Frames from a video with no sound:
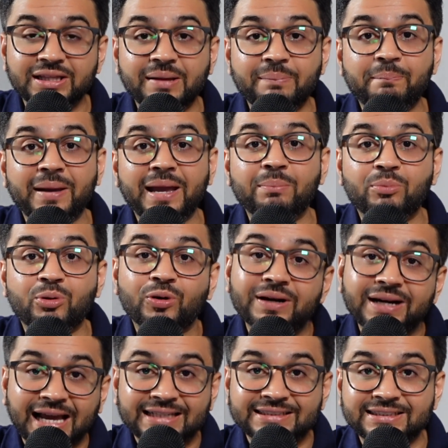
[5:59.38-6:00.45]
they pay more
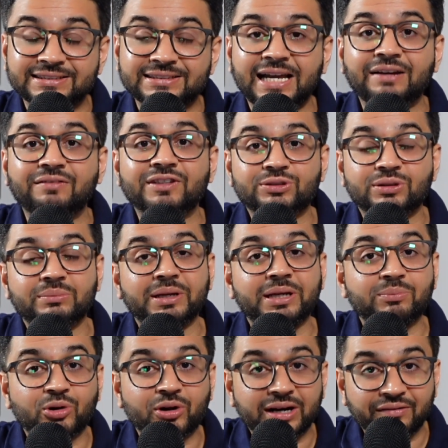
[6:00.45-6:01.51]
taxes, and which will mean
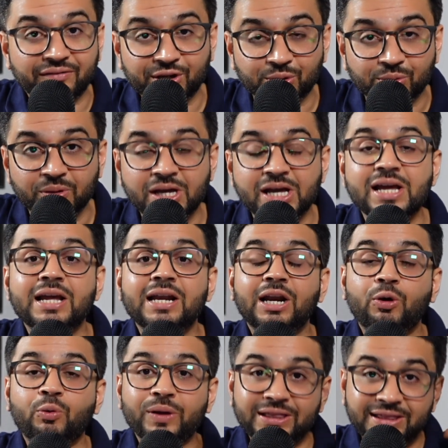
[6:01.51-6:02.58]
more revenue. Now,
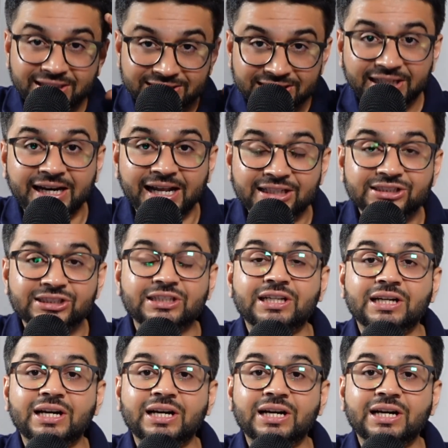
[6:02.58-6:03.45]
with this intention, the